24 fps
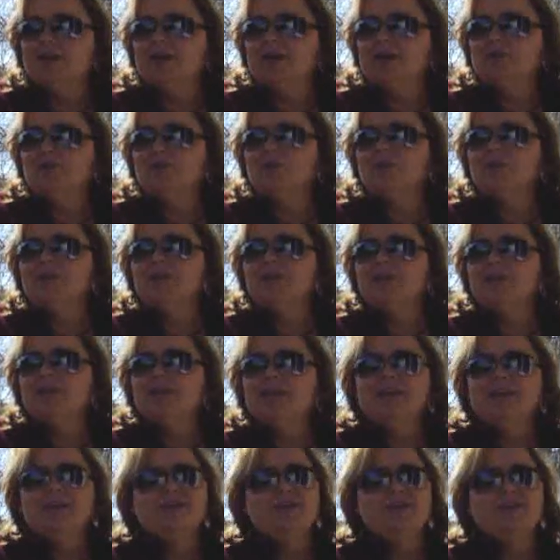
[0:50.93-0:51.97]
I want a
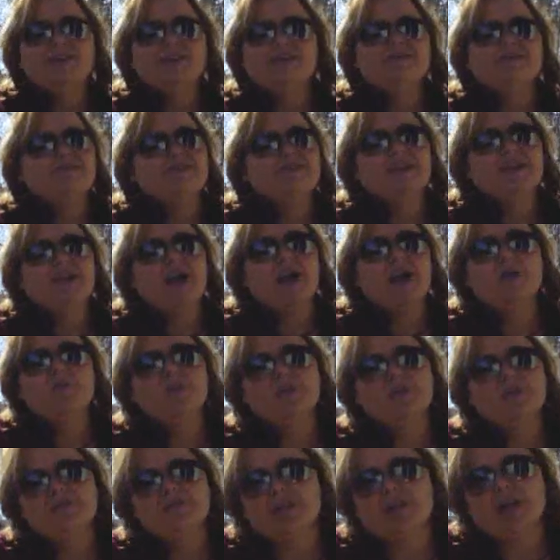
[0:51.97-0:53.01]

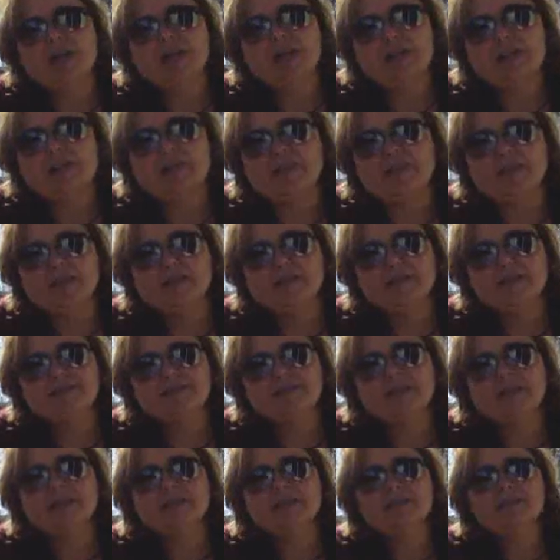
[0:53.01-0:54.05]
lot of
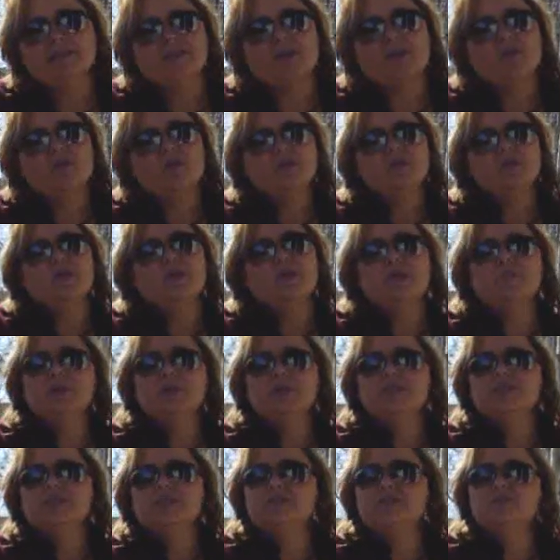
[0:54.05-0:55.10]
things, and the only way I'm
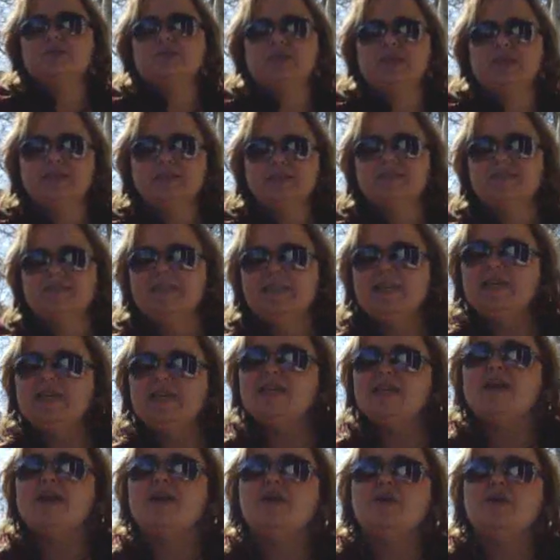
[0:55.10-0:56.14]
going to do it is to
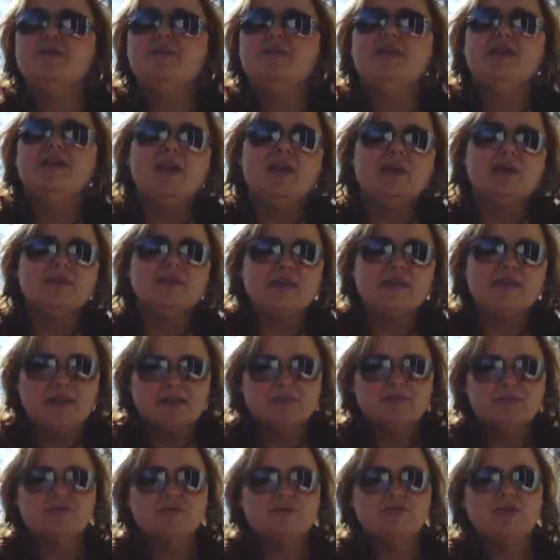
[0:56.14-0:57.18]
eat healthy and to
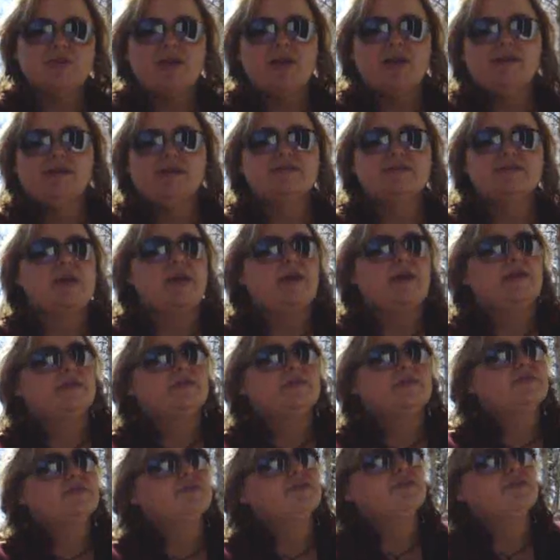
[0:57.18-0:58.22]
exercise and